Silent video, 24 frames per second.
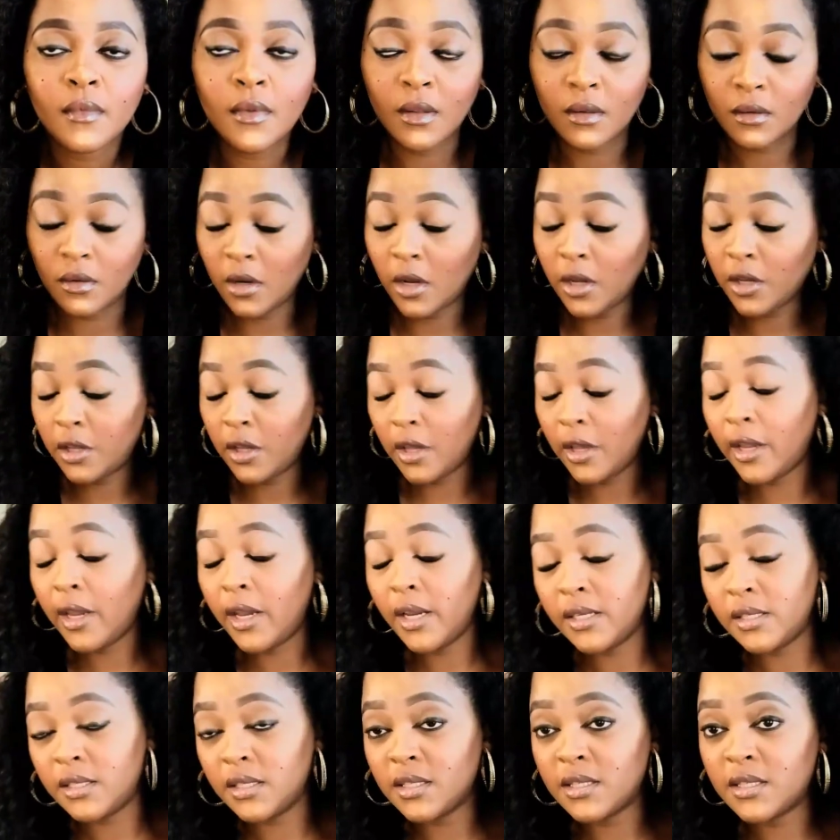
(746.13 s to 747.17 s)
And
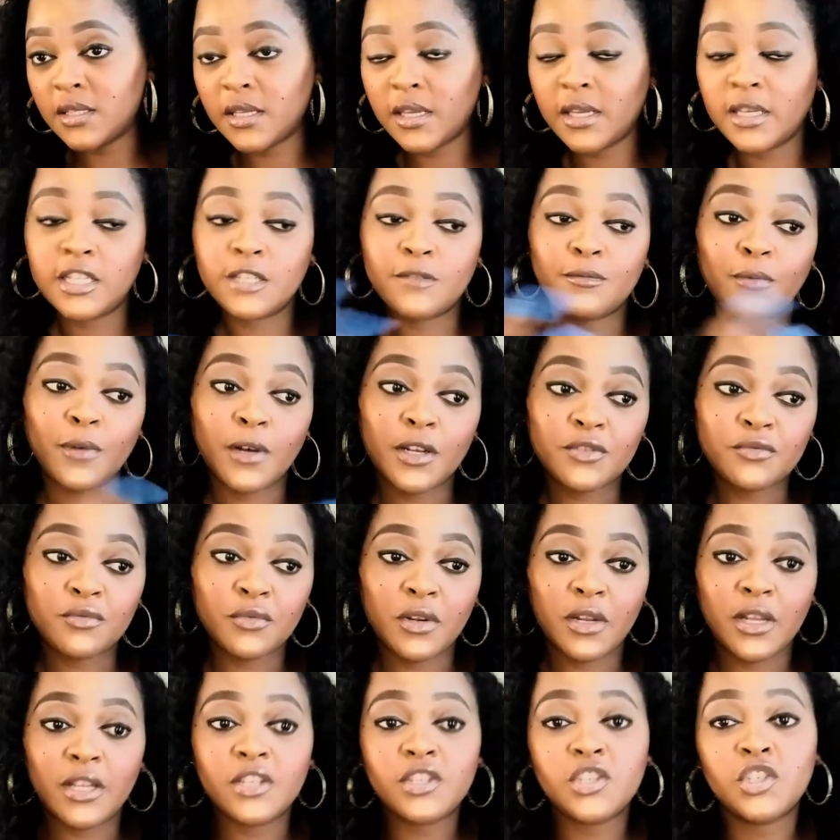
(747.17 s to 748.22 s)
AKA just saying his past
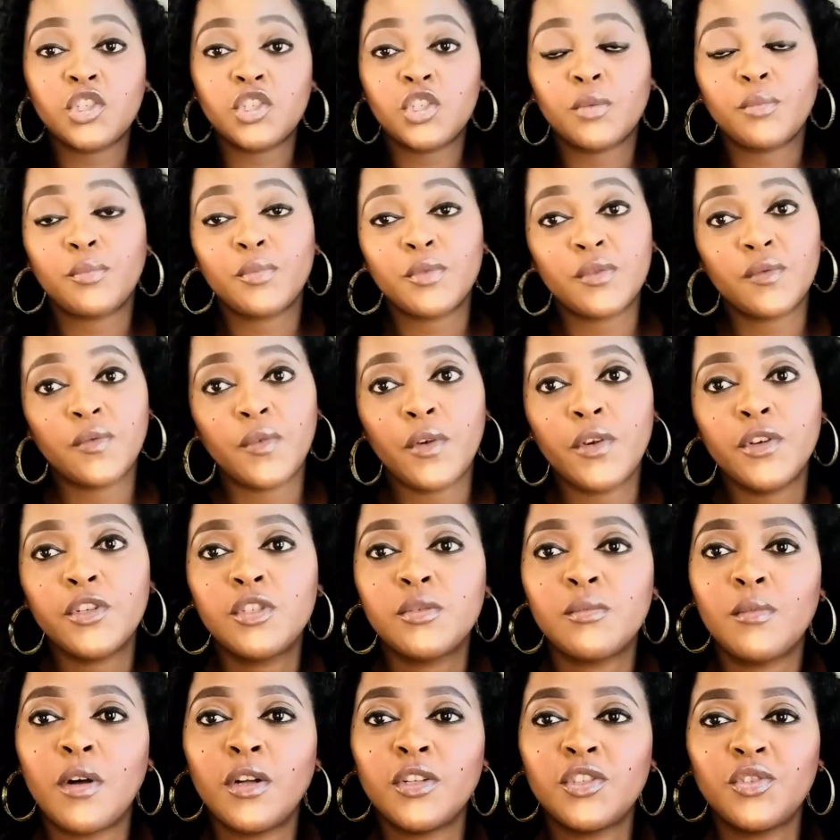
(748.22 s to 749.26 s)
relationship was very
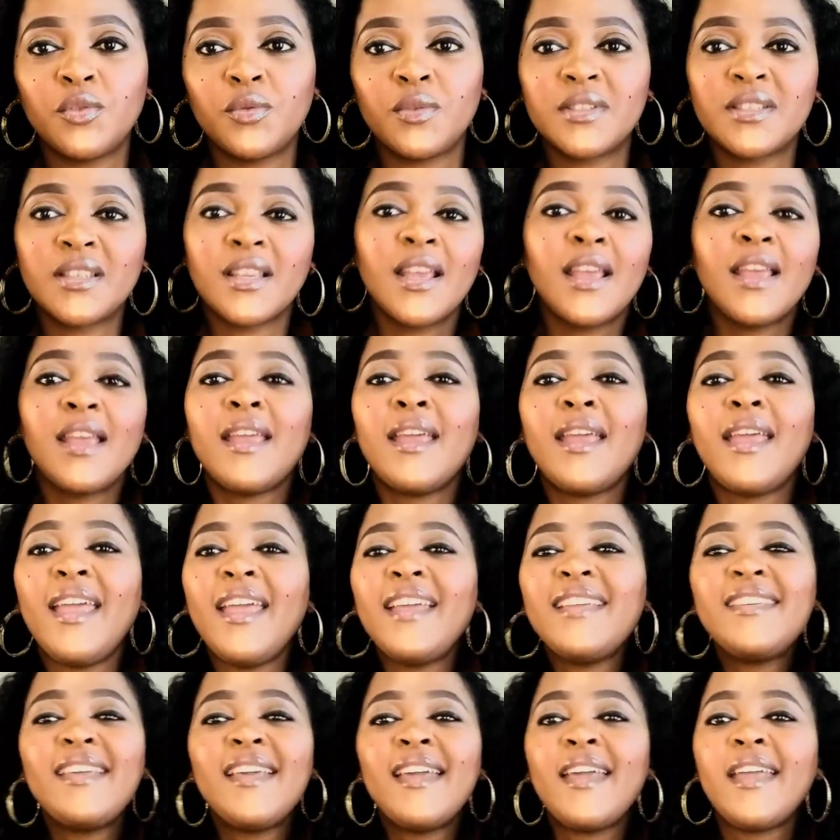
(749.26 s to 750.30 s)
tumultuous.
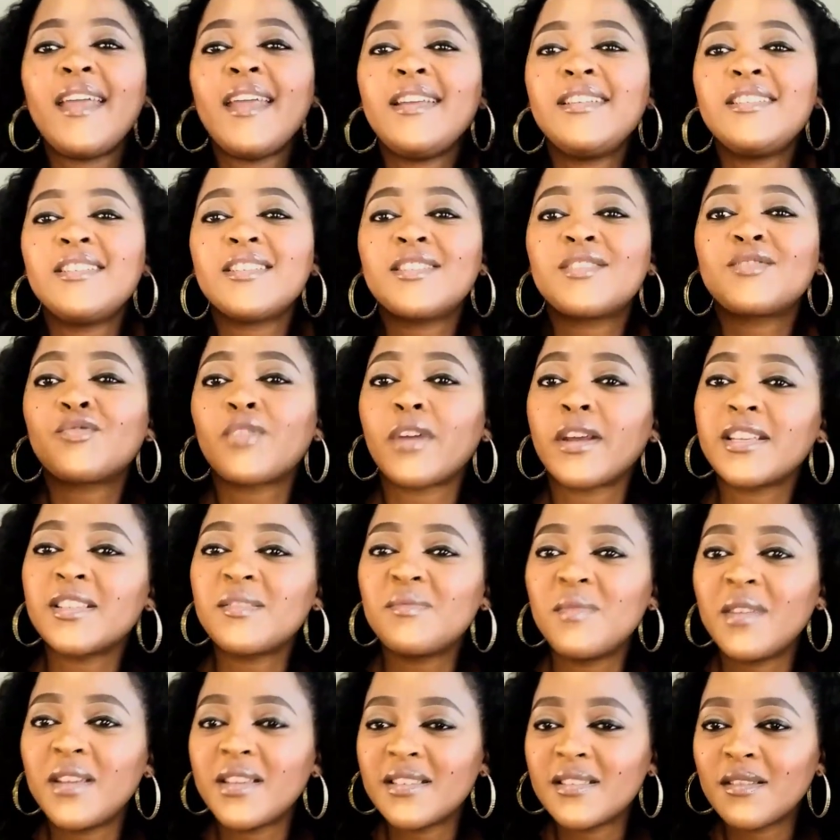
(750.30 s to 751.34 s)
AKA just strikes
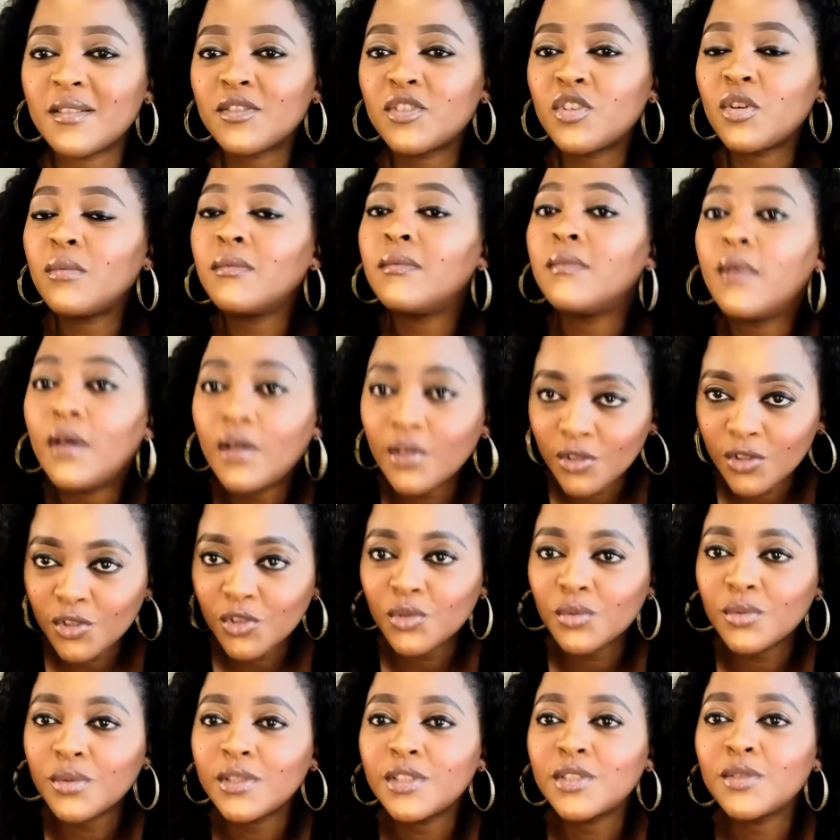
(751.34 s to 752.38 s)
me as a
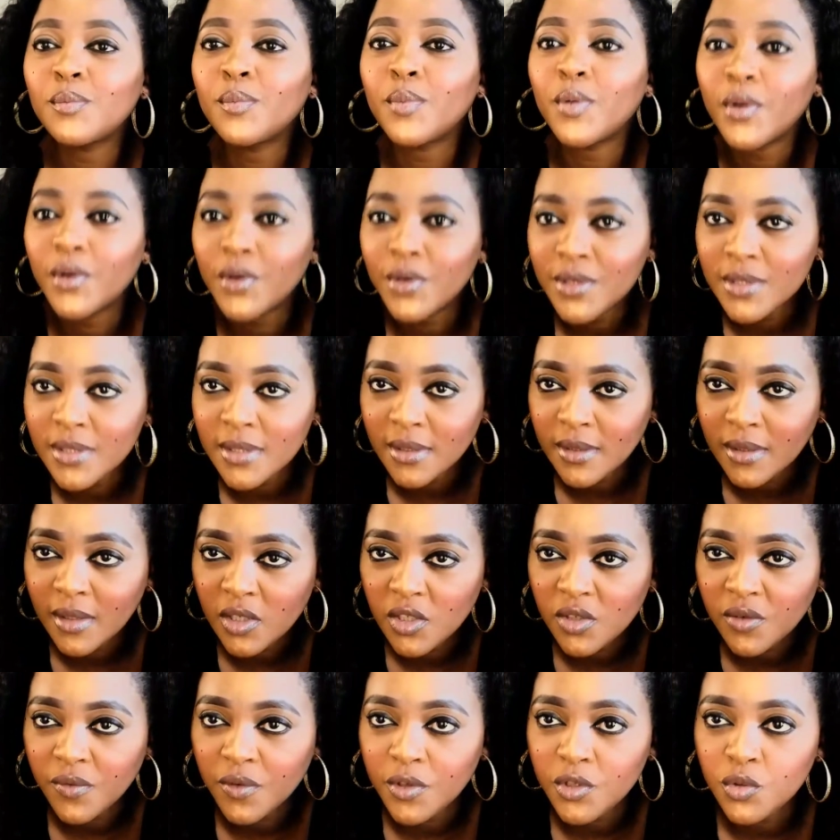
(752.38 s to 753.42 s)
tumultuous
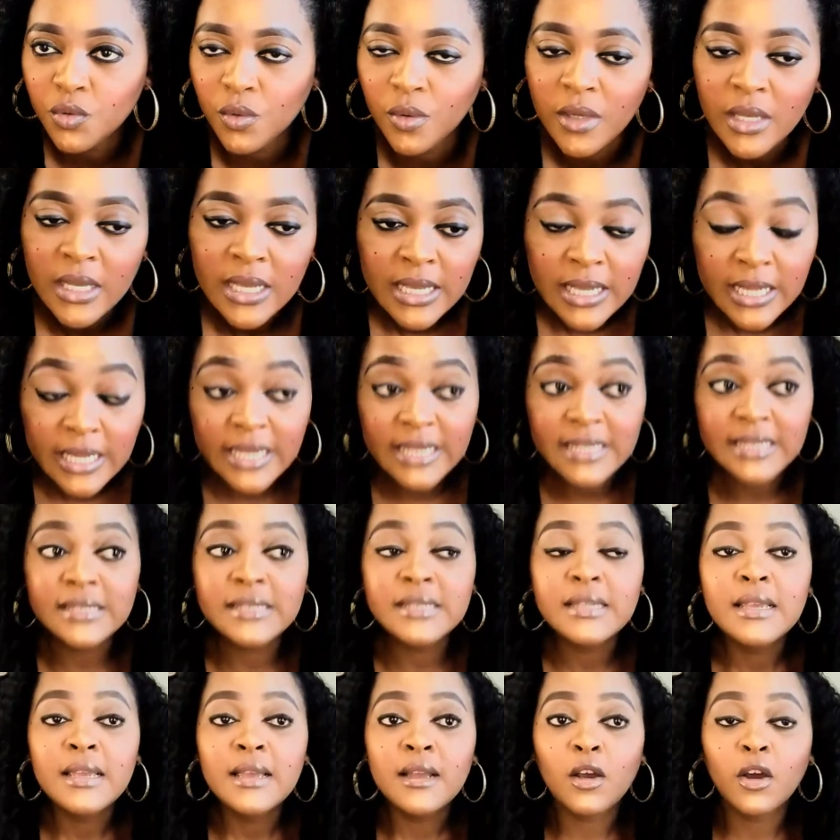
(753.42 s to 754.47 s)
individual.
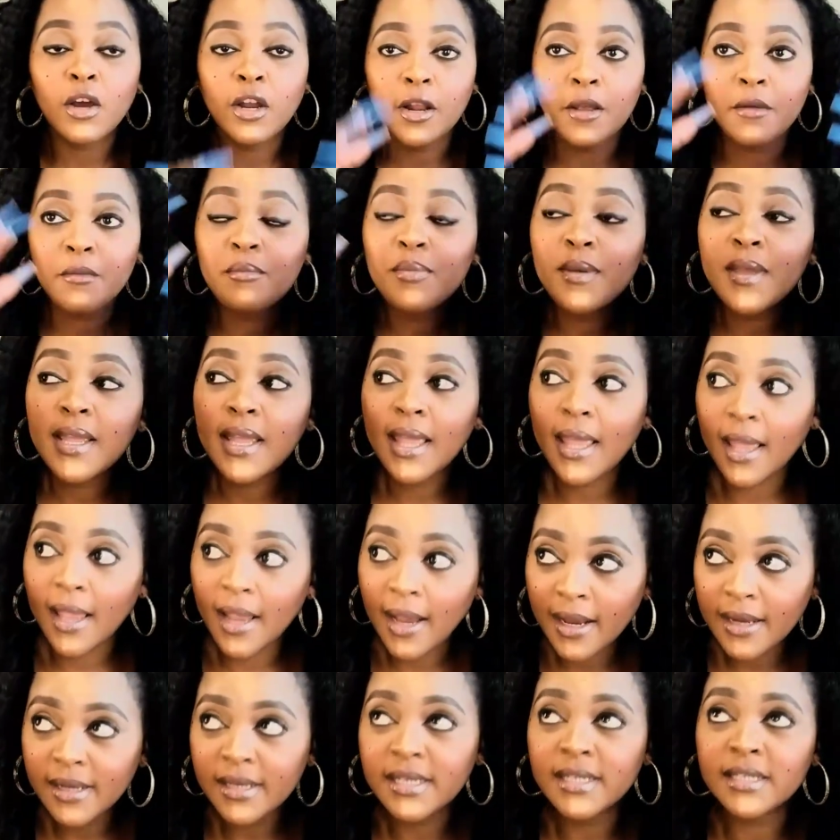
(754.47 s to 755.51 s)
He's got a big
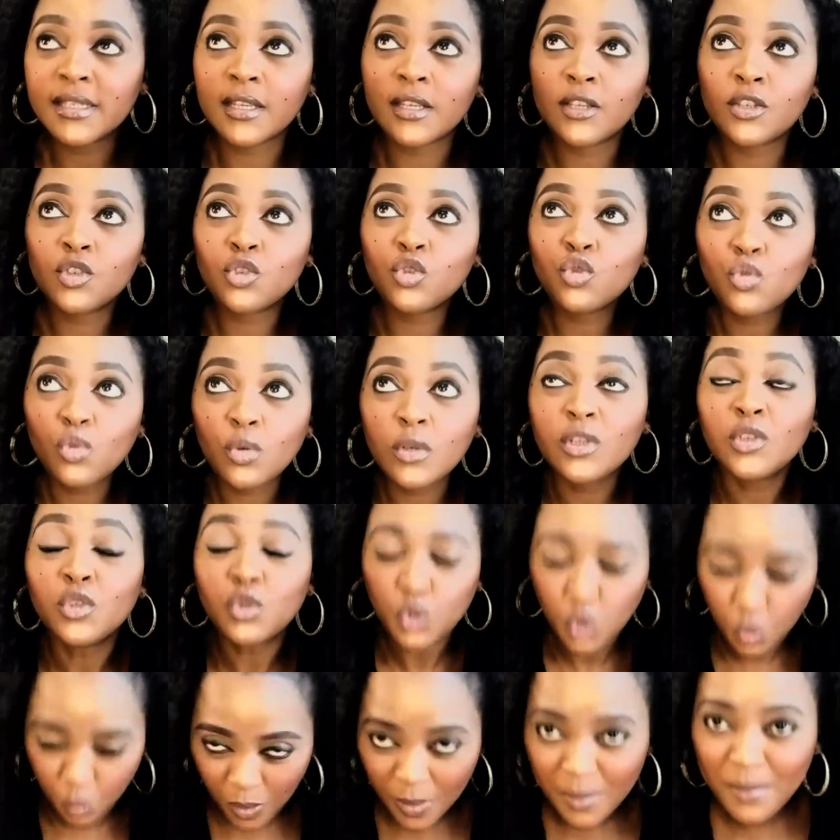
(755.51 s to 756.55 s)
head. He's
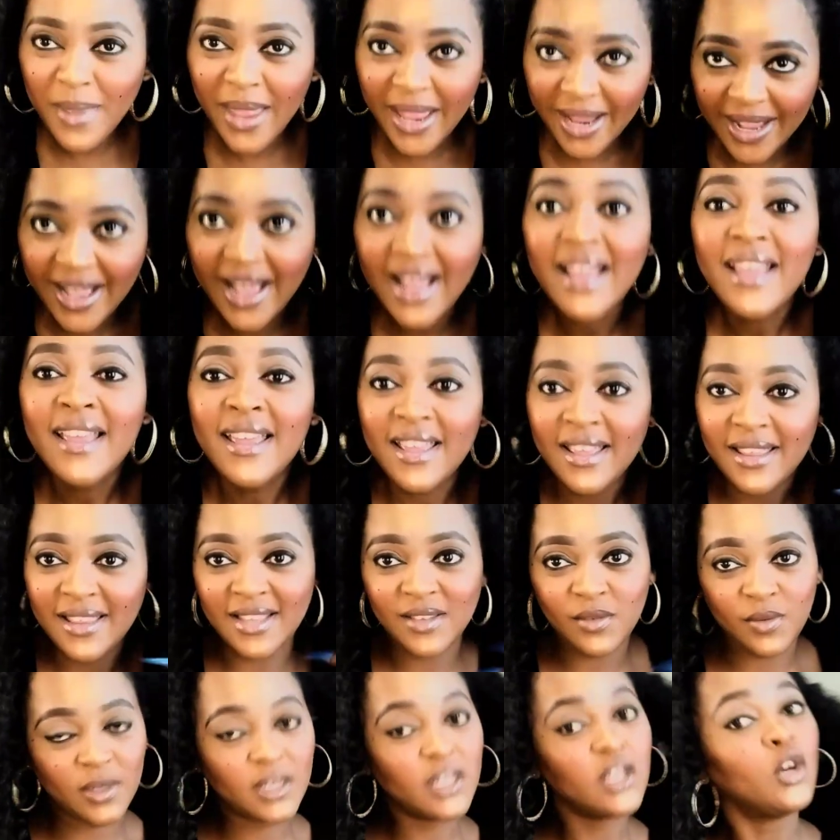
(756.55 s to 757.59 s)
super mega.
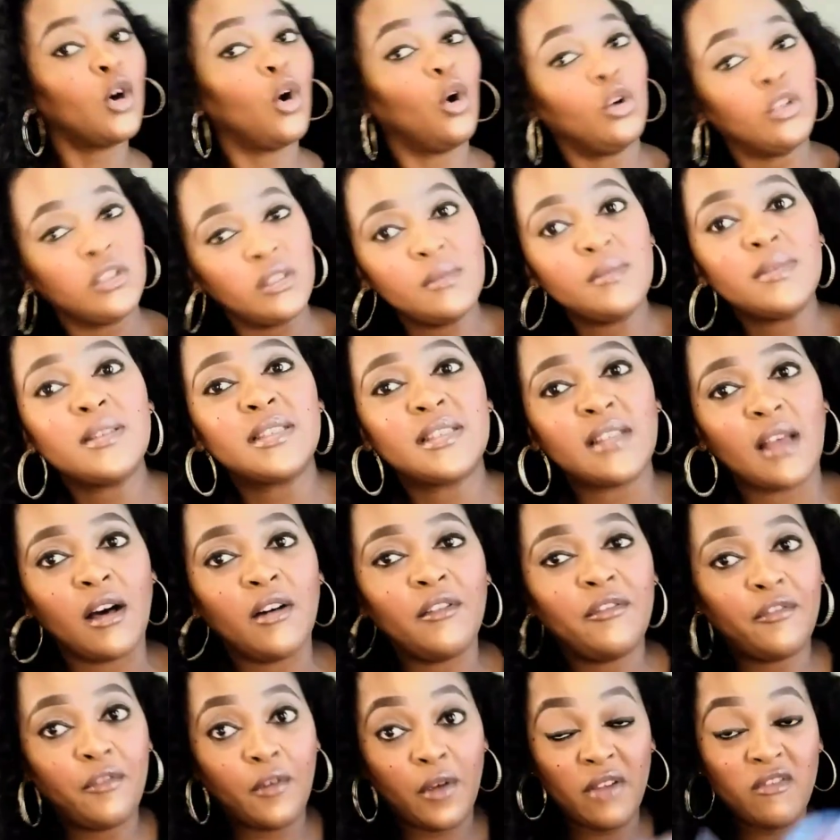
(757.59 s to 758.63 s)
That's what he called
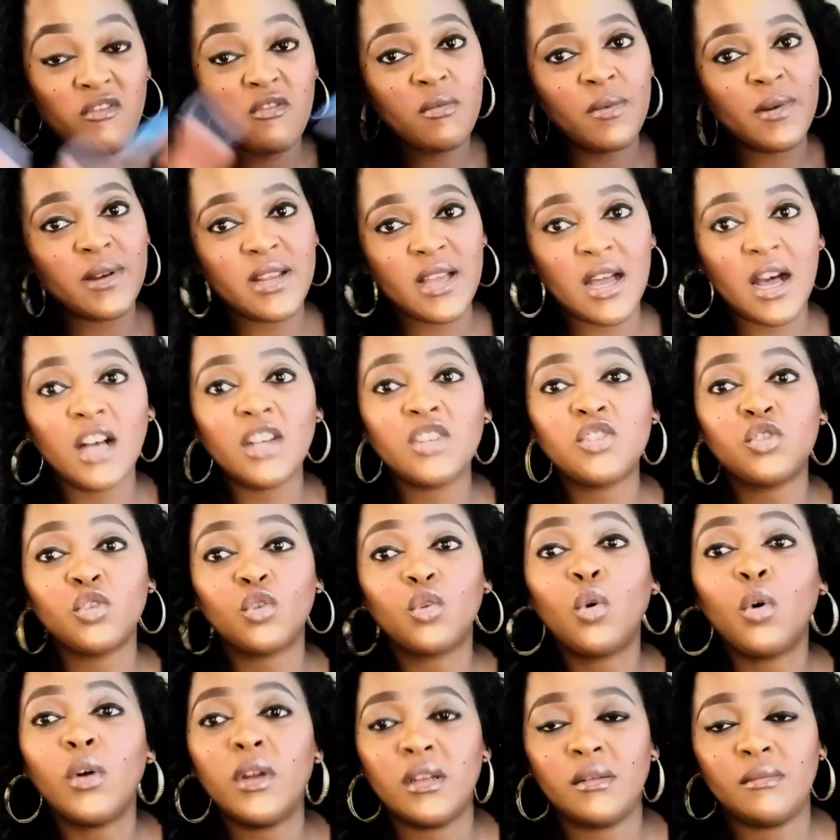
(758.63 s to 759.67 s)
himself, for everybody else to
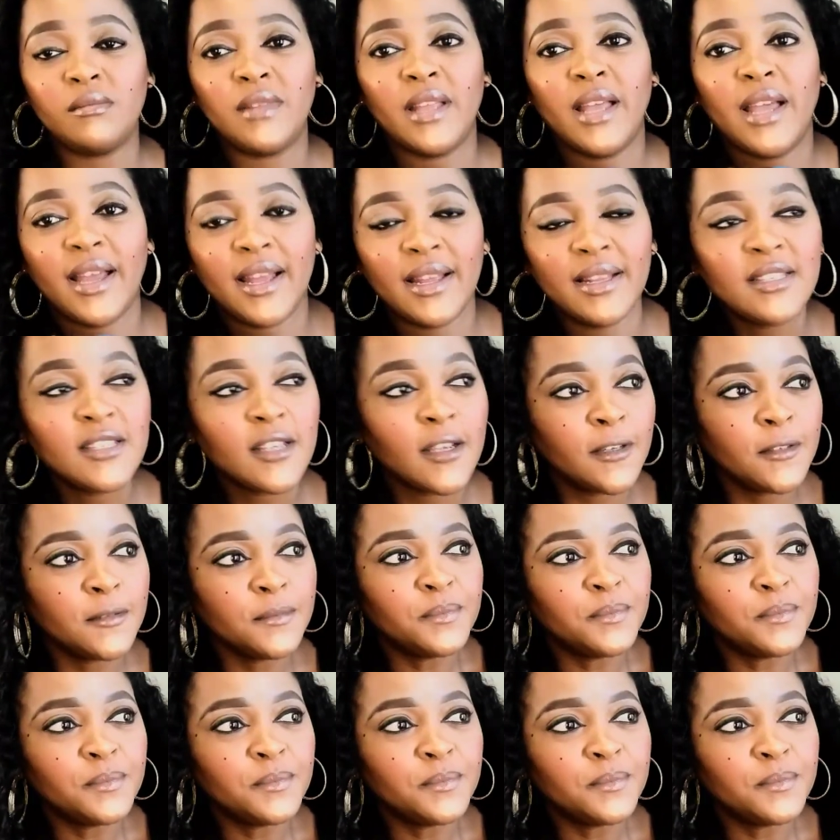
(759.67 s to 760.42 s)
call him that.